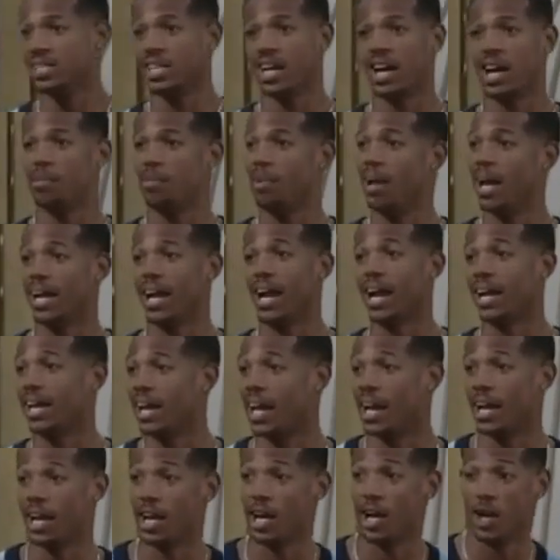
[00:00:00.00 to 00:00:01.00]
Sorry, Black. I
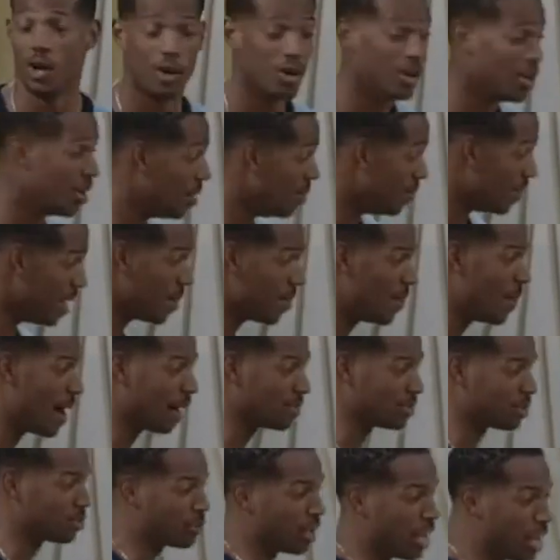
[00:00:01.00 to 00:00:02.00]
can't go. Me and
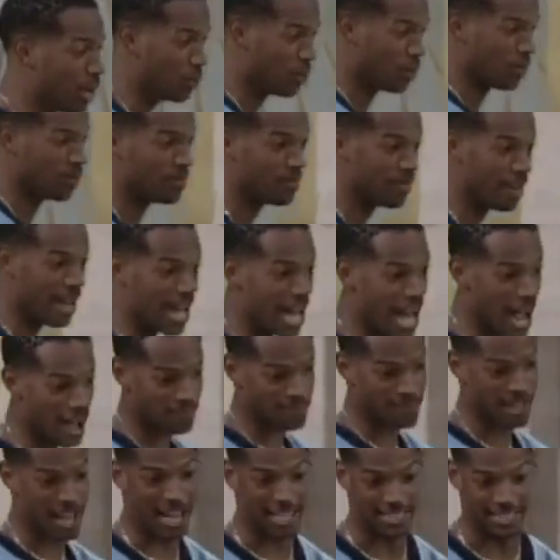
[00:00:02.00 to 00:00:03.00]
Pops are trying to win
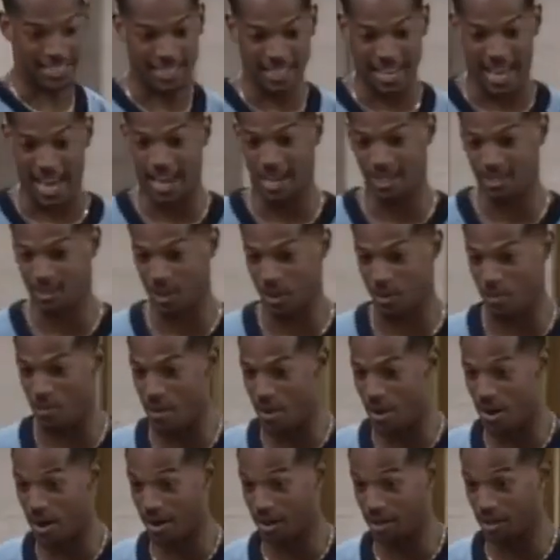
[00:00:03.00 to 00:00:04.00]
$5,000 on
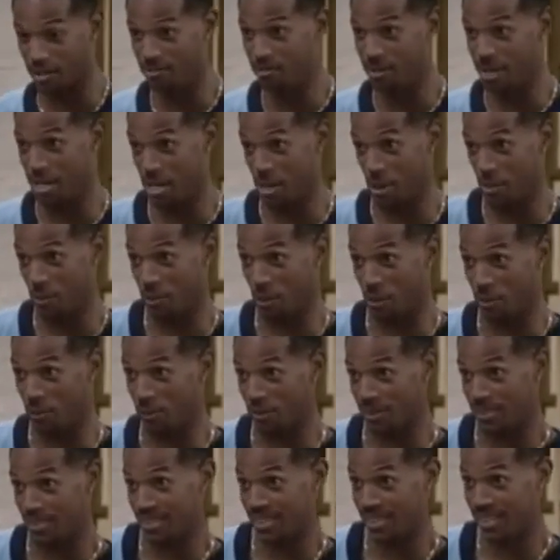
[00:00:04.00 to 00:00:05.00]
American Video
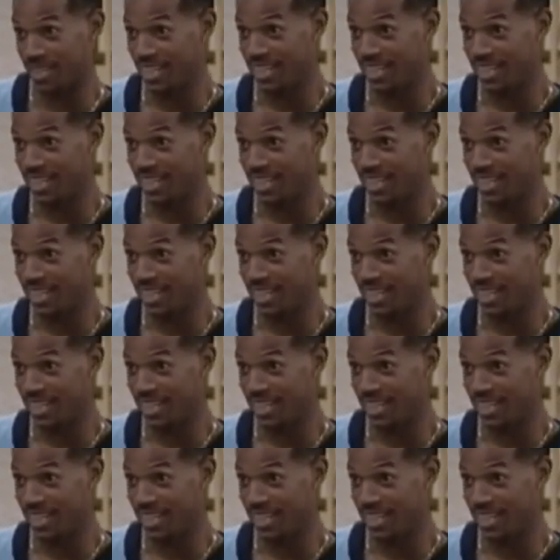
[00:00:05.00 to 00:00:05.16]
Bloopers.